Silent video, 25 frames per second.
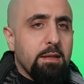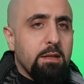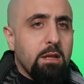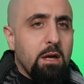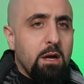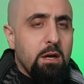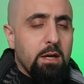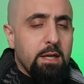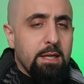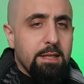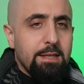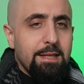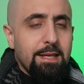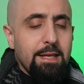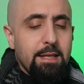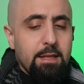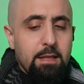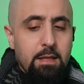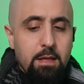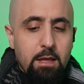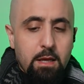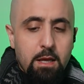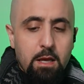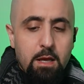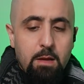
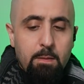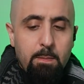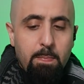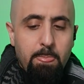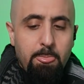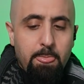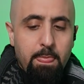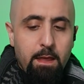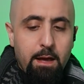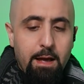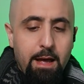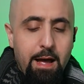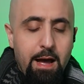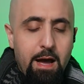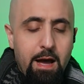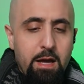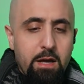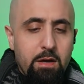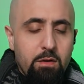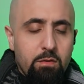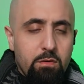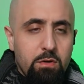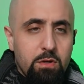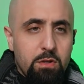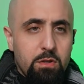targeted
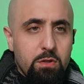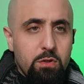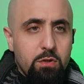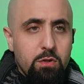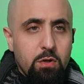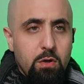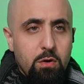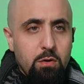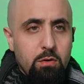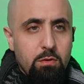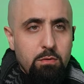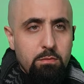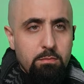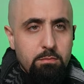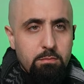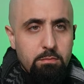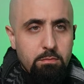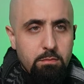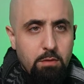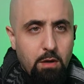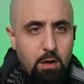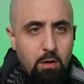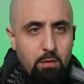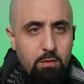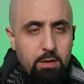Iron
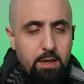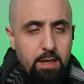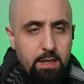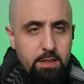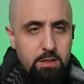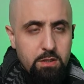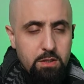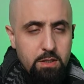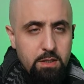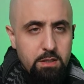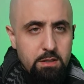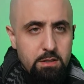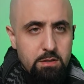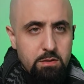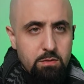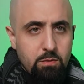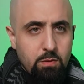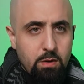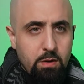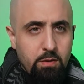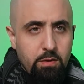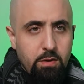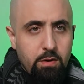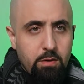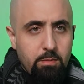Dome locations
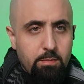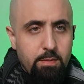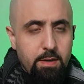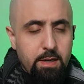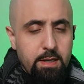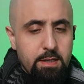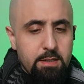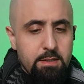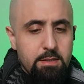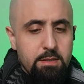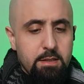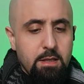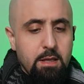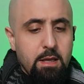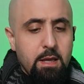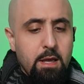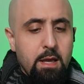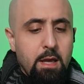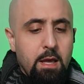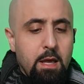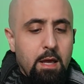where they're based,